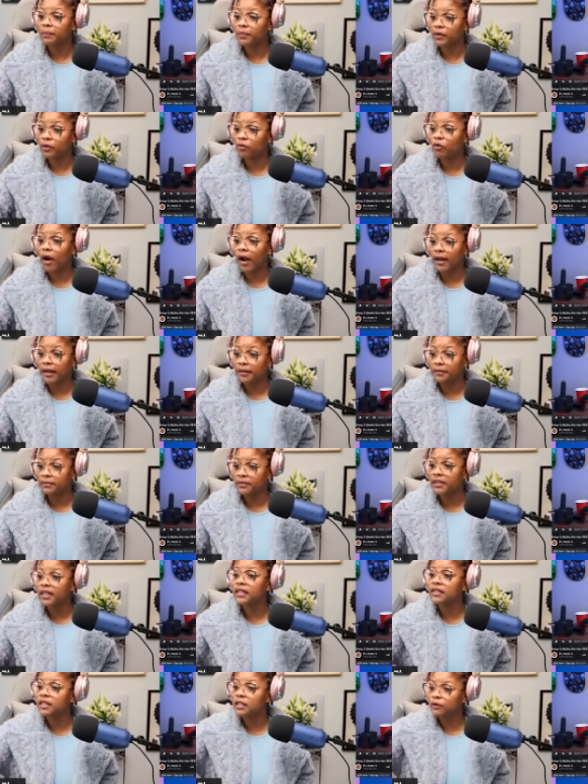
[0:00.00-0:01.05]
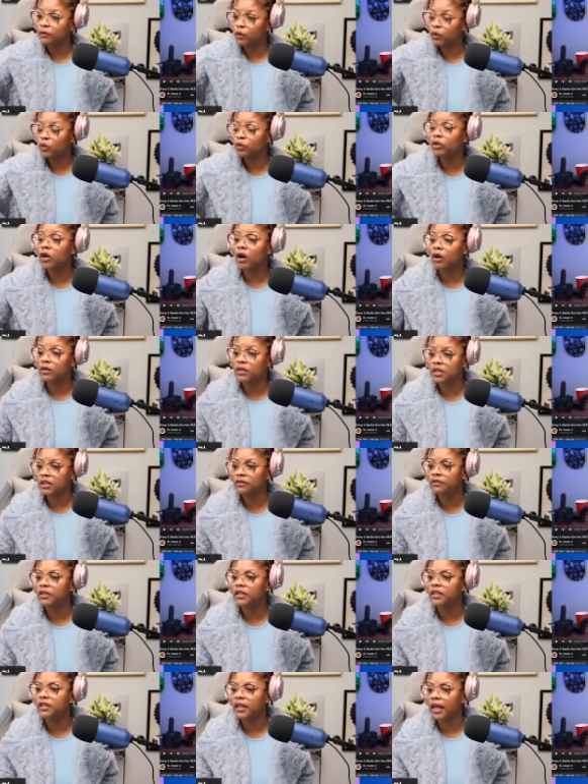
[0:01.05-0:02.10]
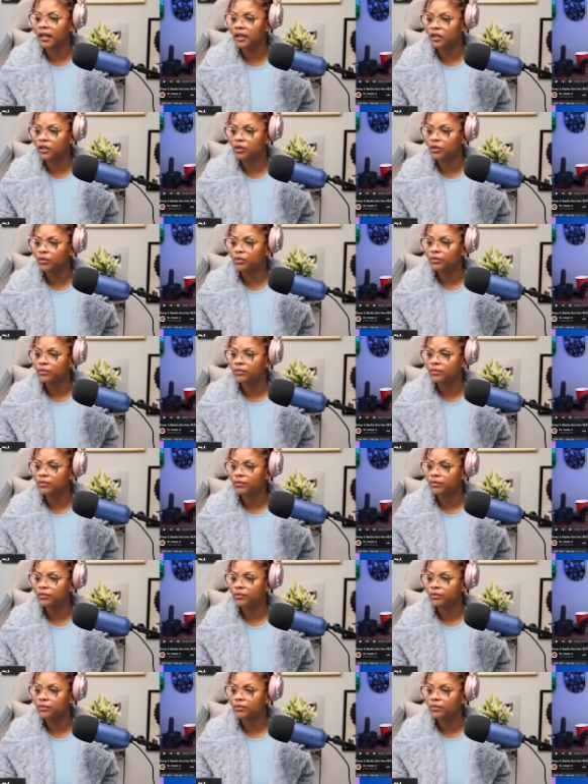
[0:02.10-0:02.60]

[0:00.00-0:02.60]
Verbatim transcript: Right. Yes, it's Voodoo Doll TV. Thank you.